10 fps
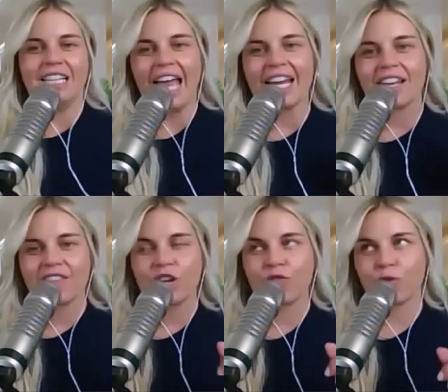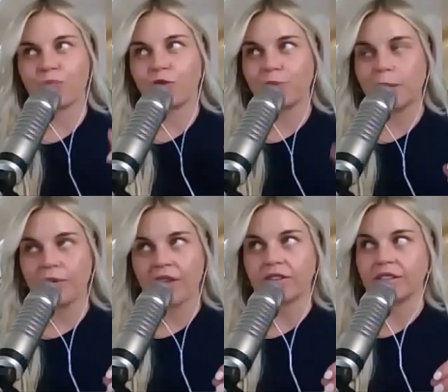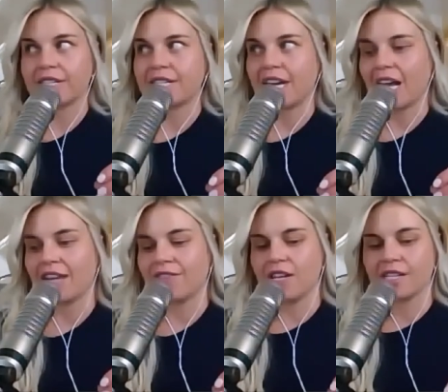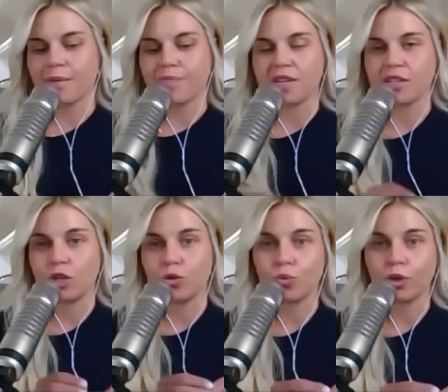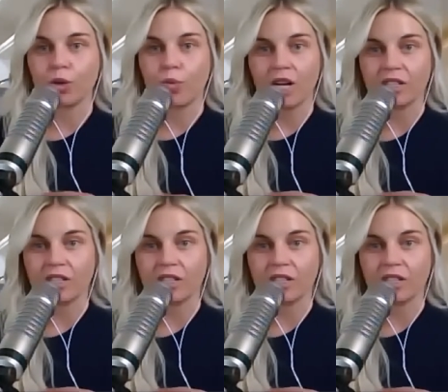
and i think for for people that are listening i think something that you do really well